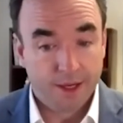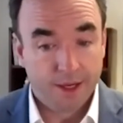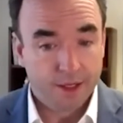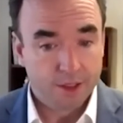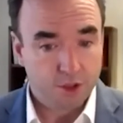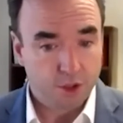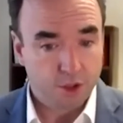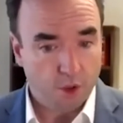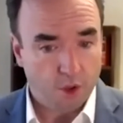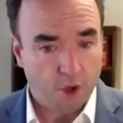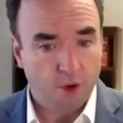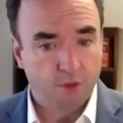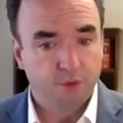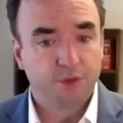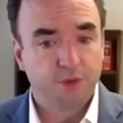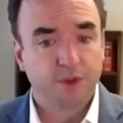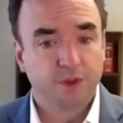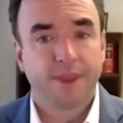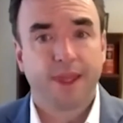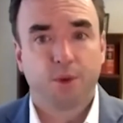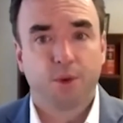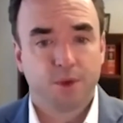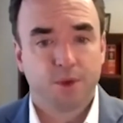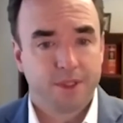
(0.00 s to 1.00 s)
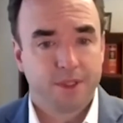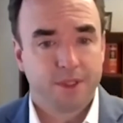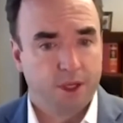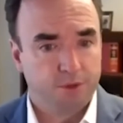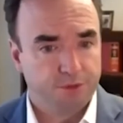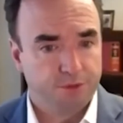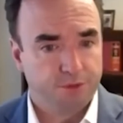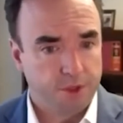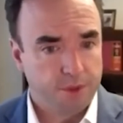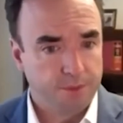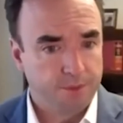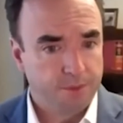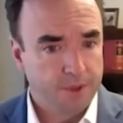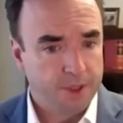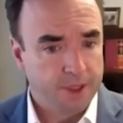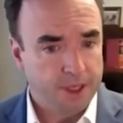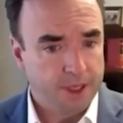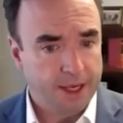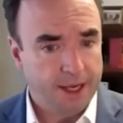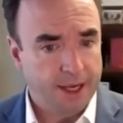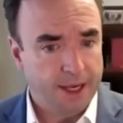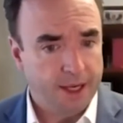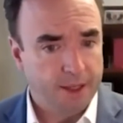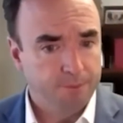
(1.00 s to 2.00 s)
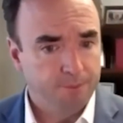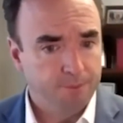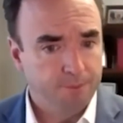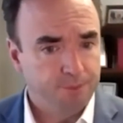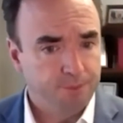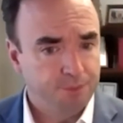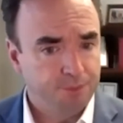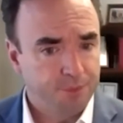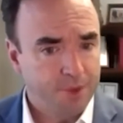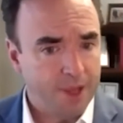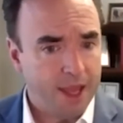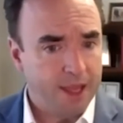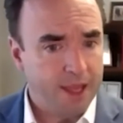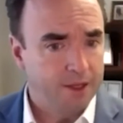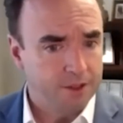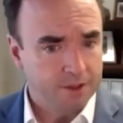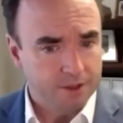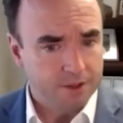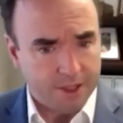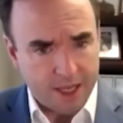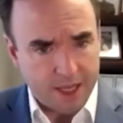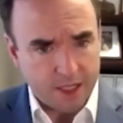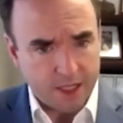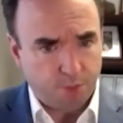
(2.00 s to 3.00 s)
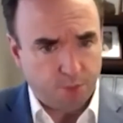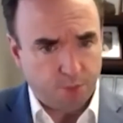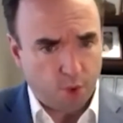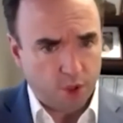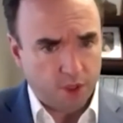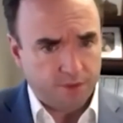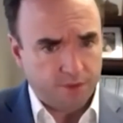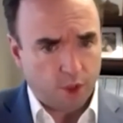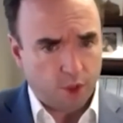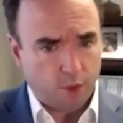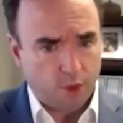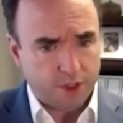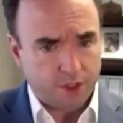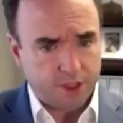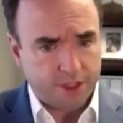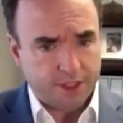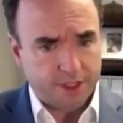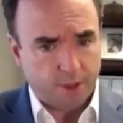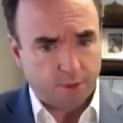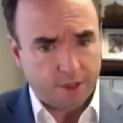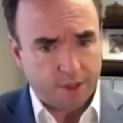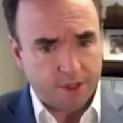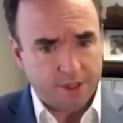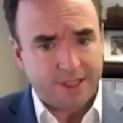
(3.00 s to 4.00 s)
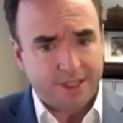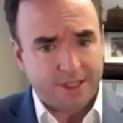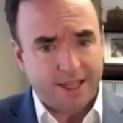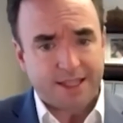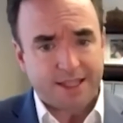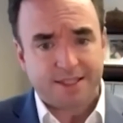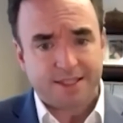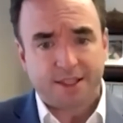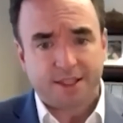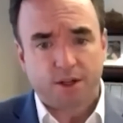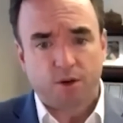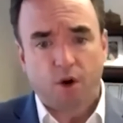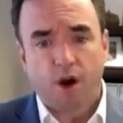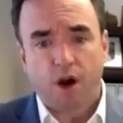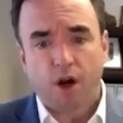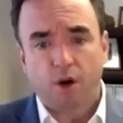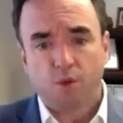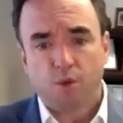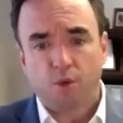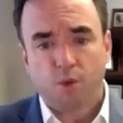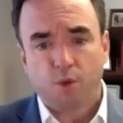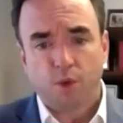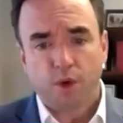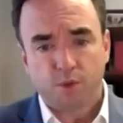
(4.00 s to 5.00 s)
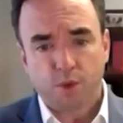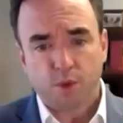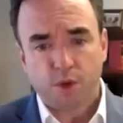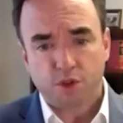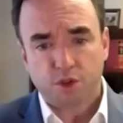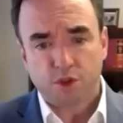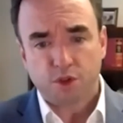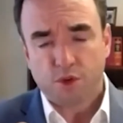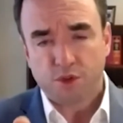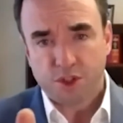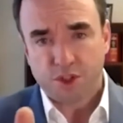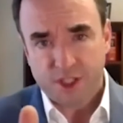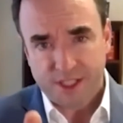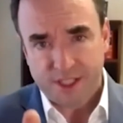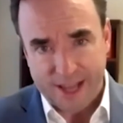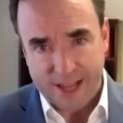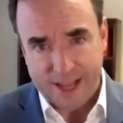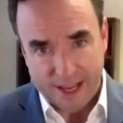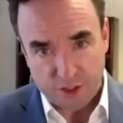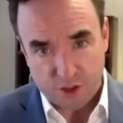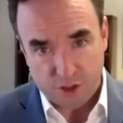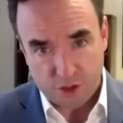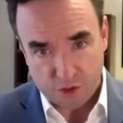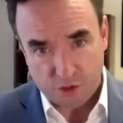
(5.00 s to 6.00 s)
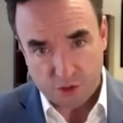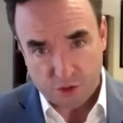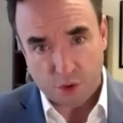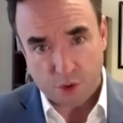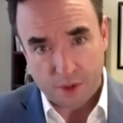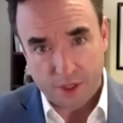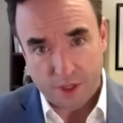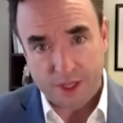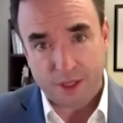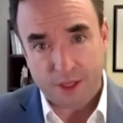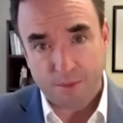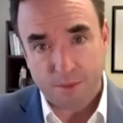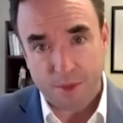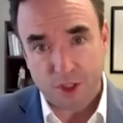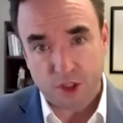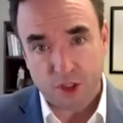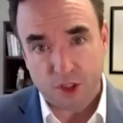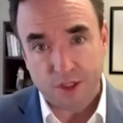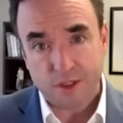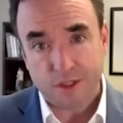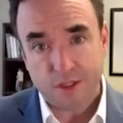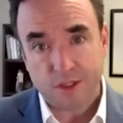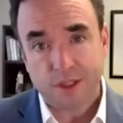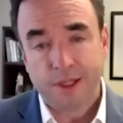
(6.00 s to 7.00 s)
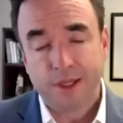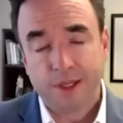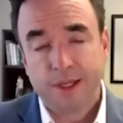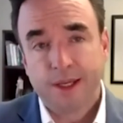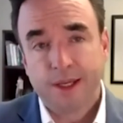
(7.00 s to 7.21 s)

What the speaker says: So hopefully that was helpful. And last point of your question, Deborah, is yes, there are what's called statutory commissions.